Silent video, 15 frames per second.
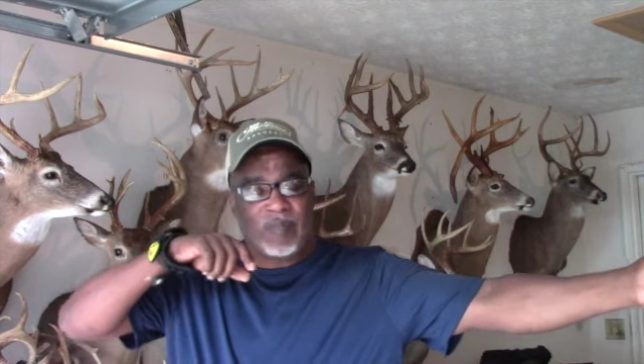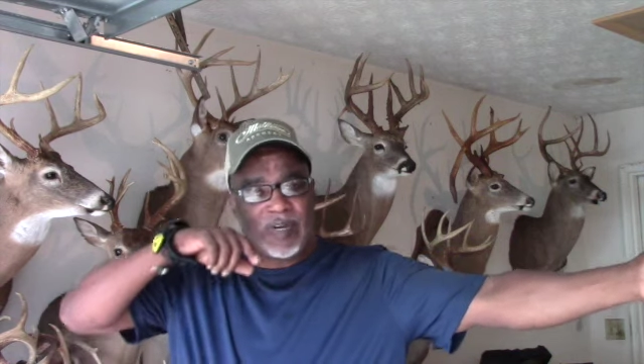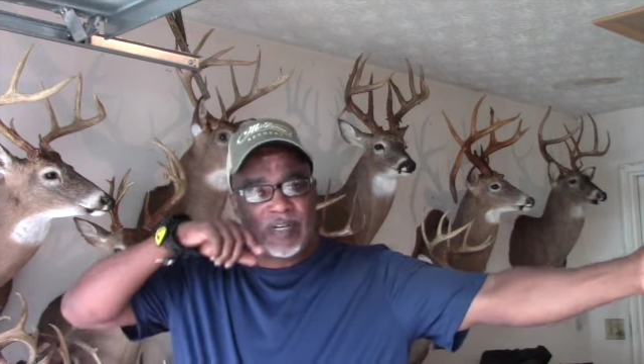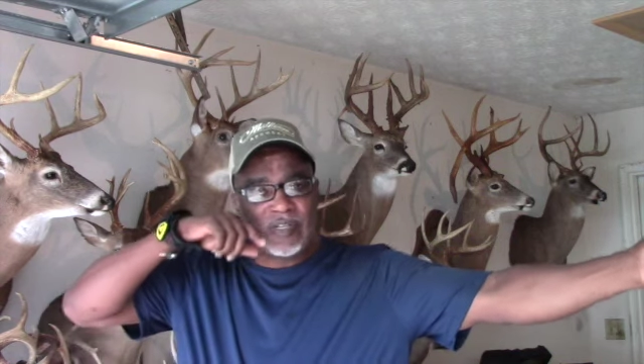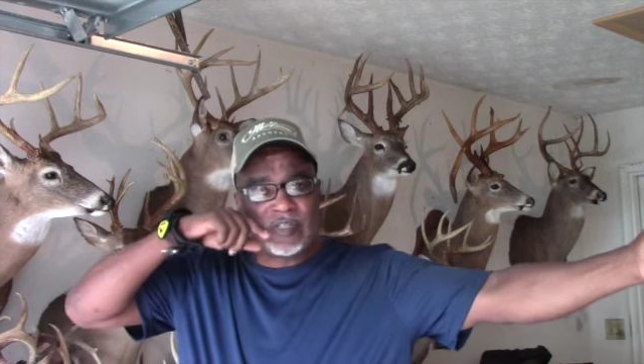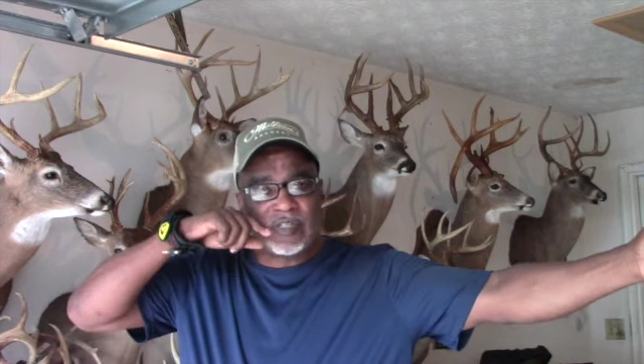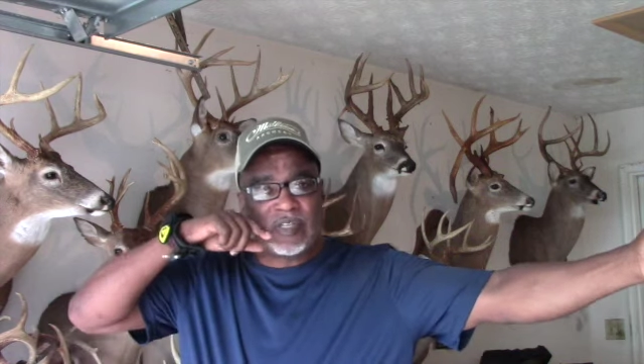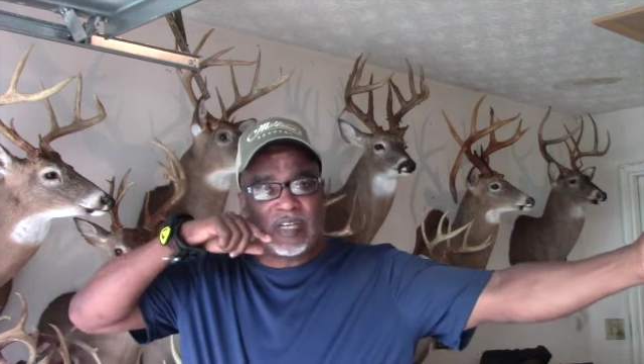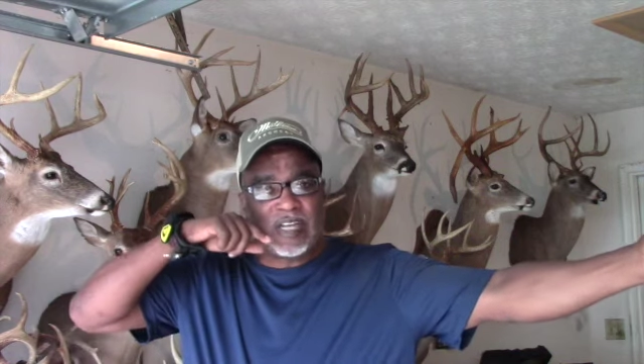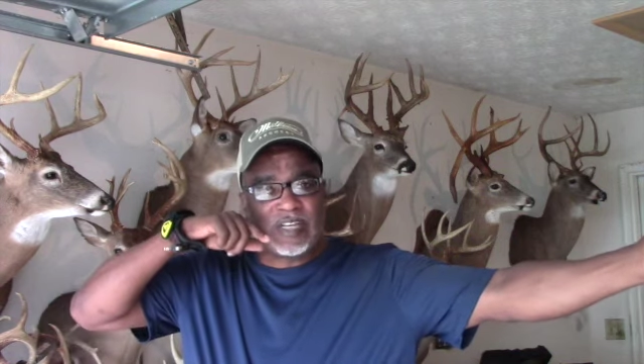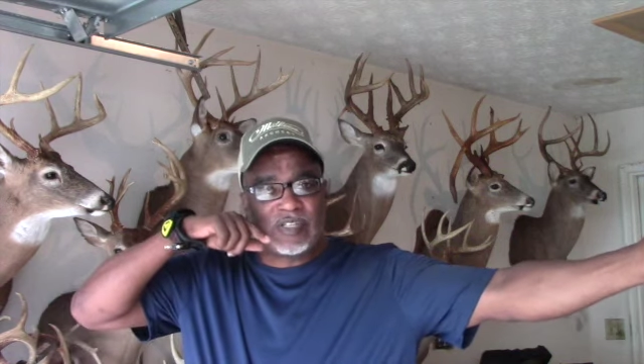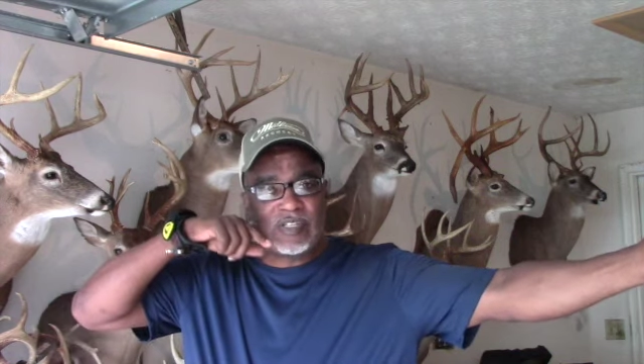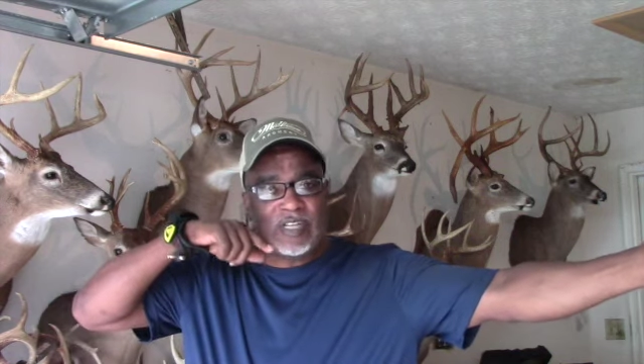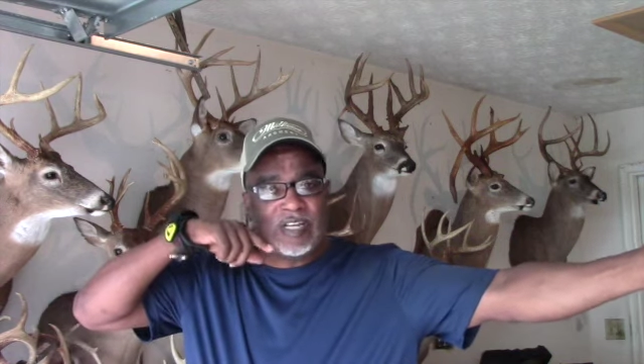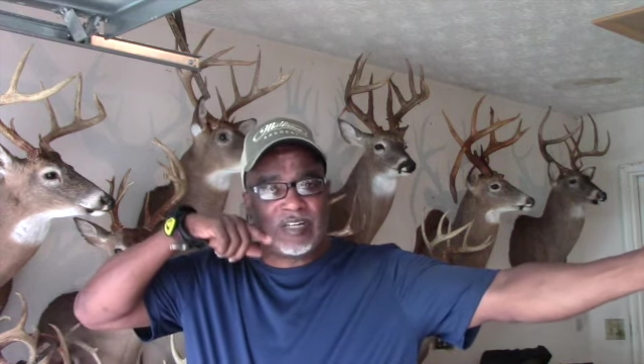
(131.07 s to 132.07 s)
but it's
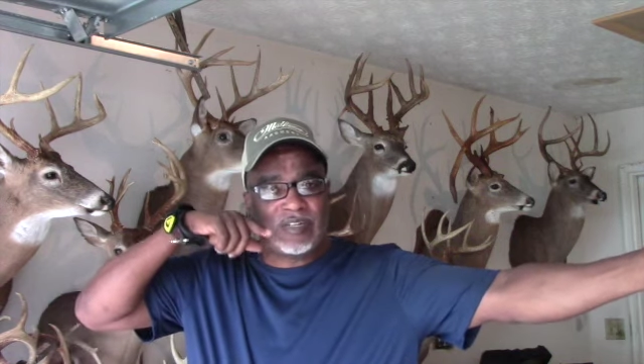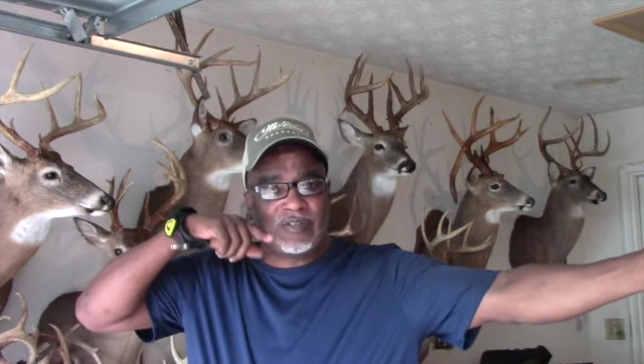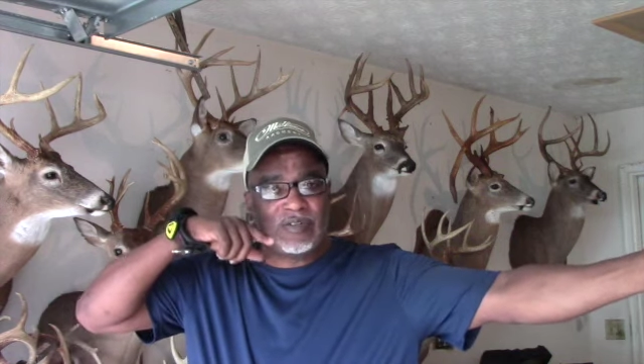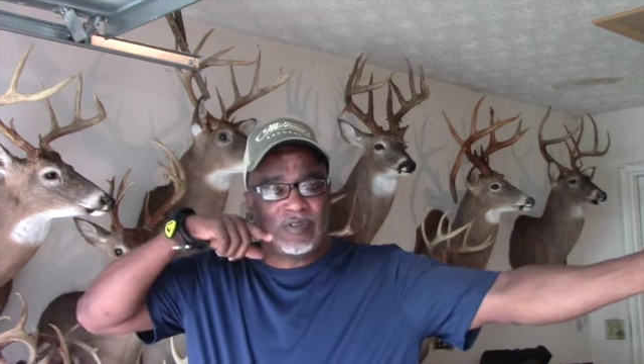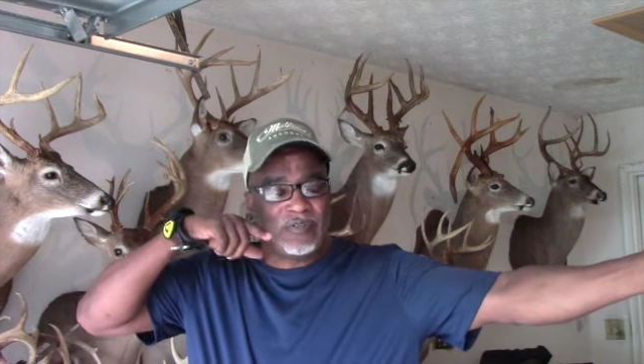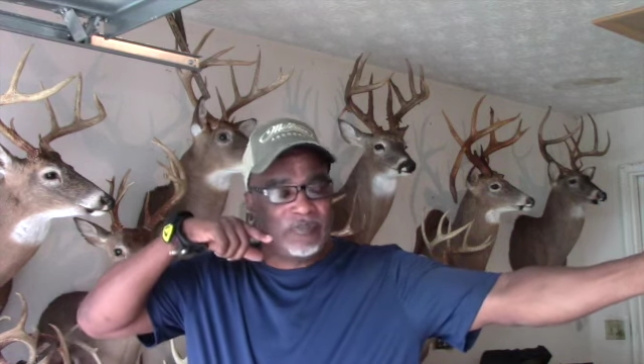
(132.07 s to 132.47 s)
extended to the